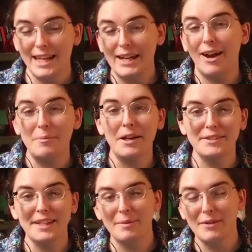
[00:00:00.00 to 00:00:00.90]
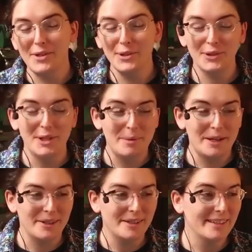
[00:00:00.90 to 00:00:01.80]
Now, I'm not saying my videos are any
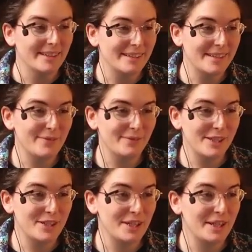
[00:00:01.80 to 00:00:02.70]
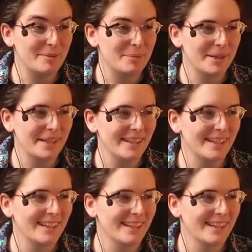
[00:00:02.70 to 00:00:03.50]
better. They're definitely shit, but